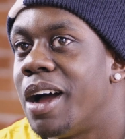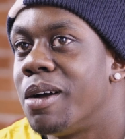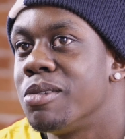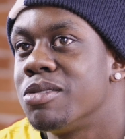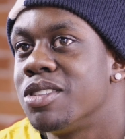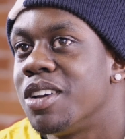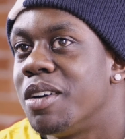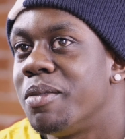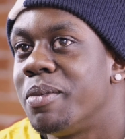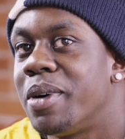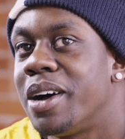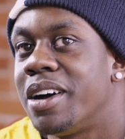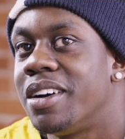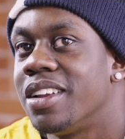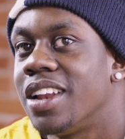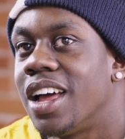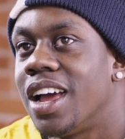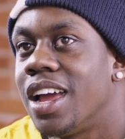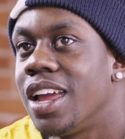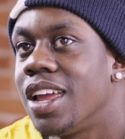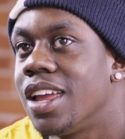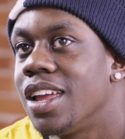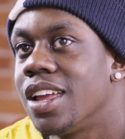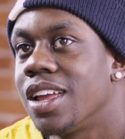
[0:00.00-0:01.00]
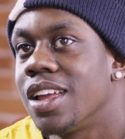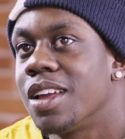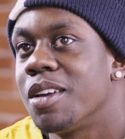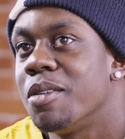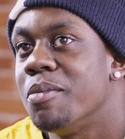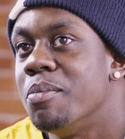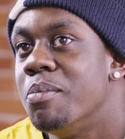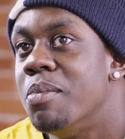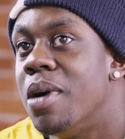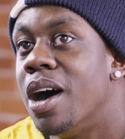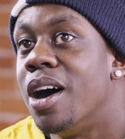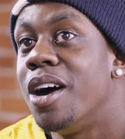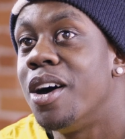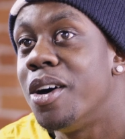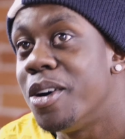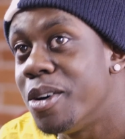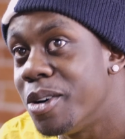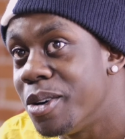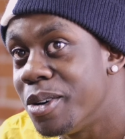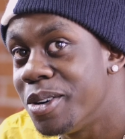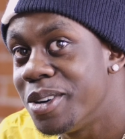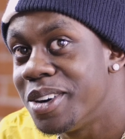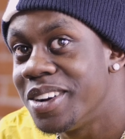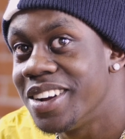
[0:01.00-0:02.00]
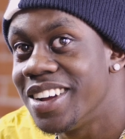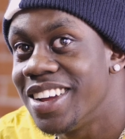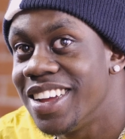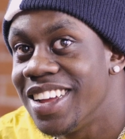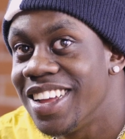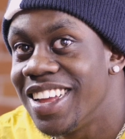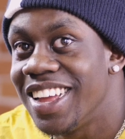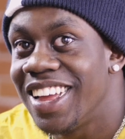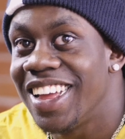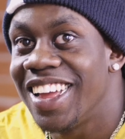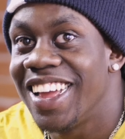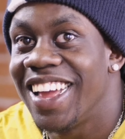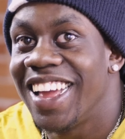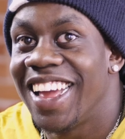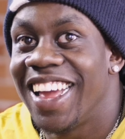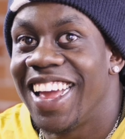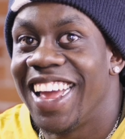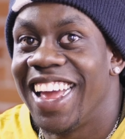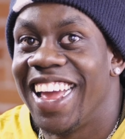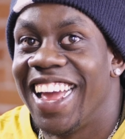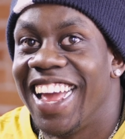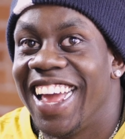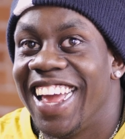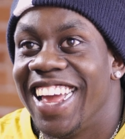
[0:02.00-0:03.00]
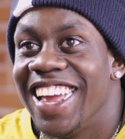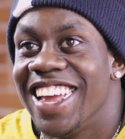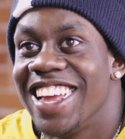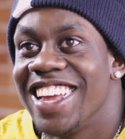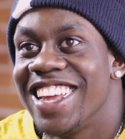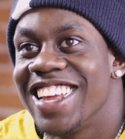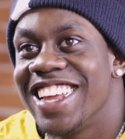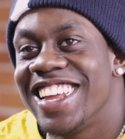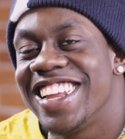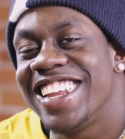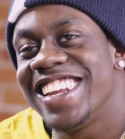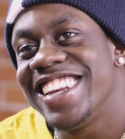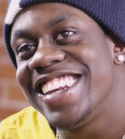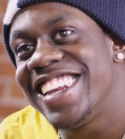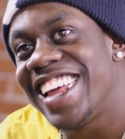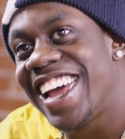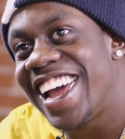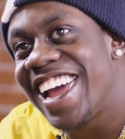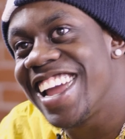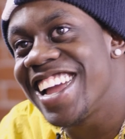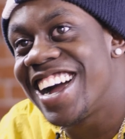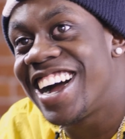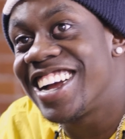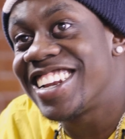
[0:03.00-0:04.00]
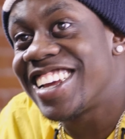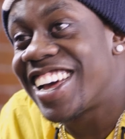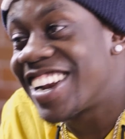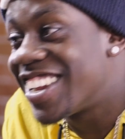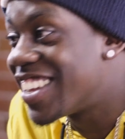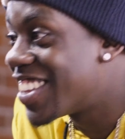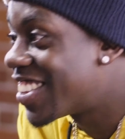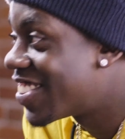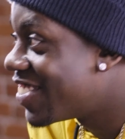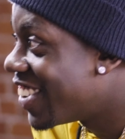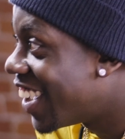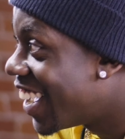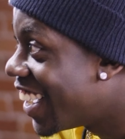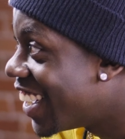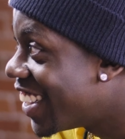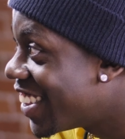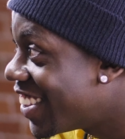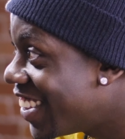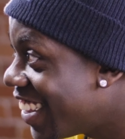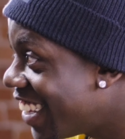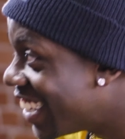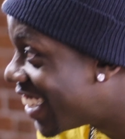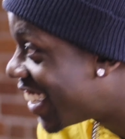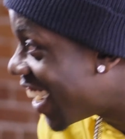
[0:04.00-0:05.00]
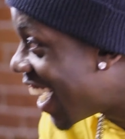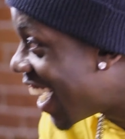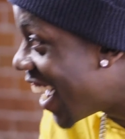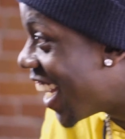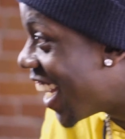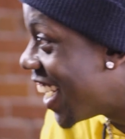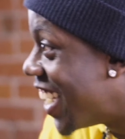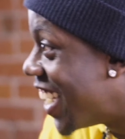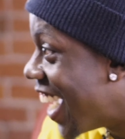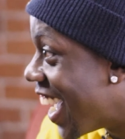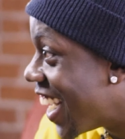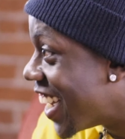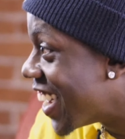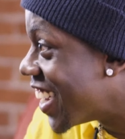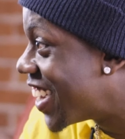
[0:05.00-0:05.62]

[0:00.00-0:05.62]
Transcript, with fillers: I'm talking about like Bum. What's something you right. done did? What's something you didn't do? Dad, y'all try to sell each Yeah.